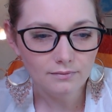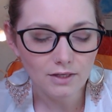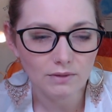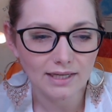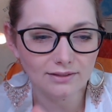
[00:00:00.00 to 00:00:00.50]

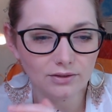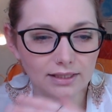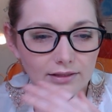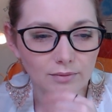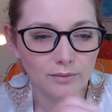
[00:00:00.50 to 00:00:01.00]
Wann hast du das
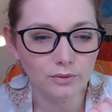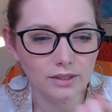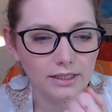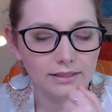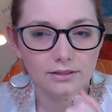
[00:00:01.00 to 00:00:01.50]
letzte Mal ein Buch
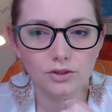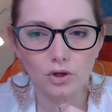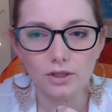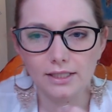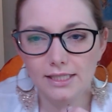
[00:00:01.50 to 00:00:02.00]
gelesen?
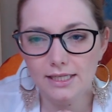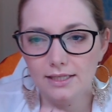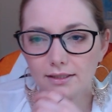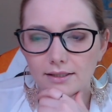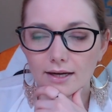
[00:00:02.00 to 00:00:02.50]
Noch
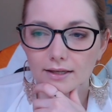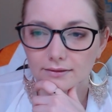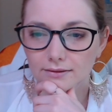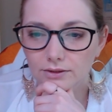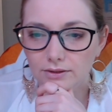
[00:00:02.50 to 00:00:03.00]
nie. Yeah,
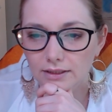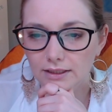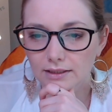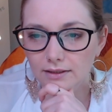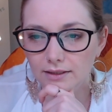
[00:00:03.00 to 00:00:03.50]
noch
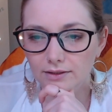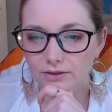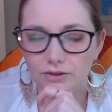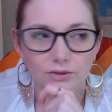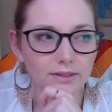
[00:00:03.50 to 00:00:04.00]
nie. That's
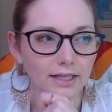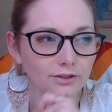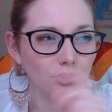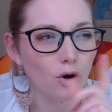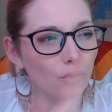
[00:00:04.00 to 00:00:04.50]
also an
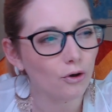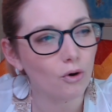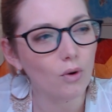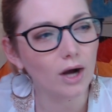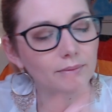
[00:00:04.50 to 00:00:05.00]
answer.
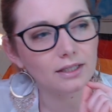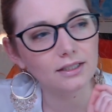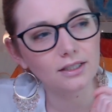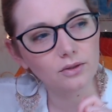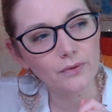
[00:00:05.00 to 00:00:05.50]
Although, I'm not going
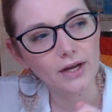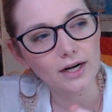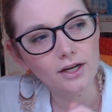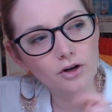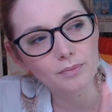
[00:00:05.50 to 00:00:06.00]
to include that in
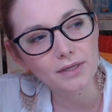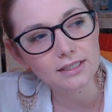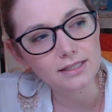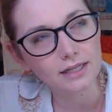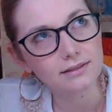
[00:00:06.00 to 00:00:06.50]
here
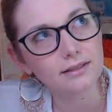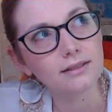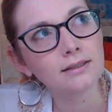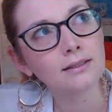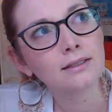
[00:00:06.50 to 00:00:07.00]
because that's
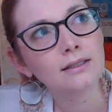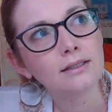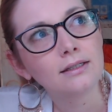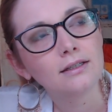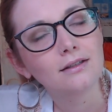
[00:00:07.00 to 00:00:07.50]
not
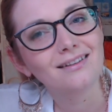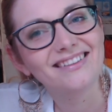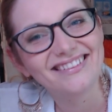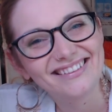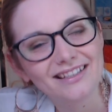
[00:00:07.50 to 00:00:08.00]

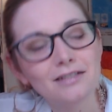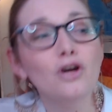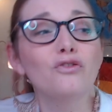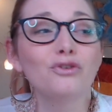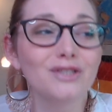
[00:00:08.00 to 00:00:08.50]

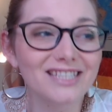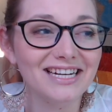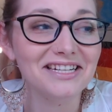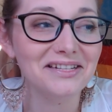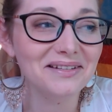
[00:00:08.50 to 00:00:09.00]
a full
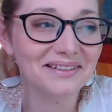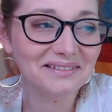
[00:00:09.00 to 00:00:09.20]
sentence.